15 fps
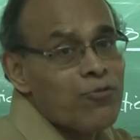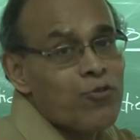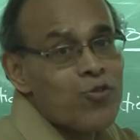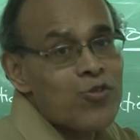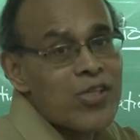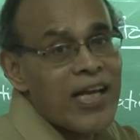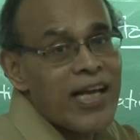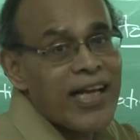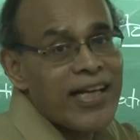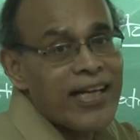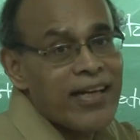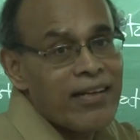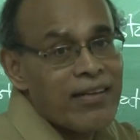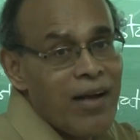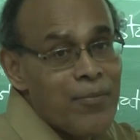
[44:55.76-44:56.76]
force
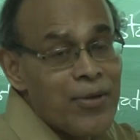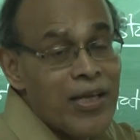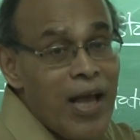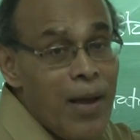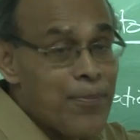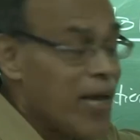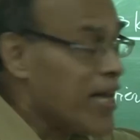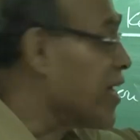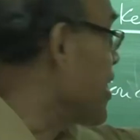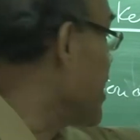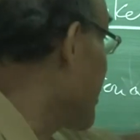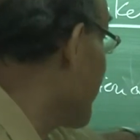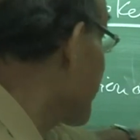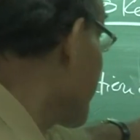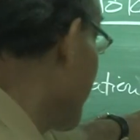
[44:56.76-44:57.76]
appearing
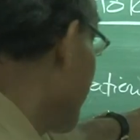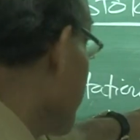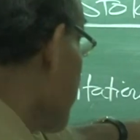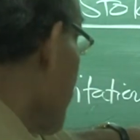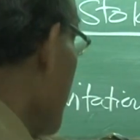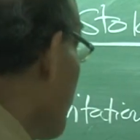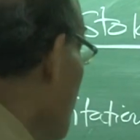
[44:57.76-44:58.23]
here as an additional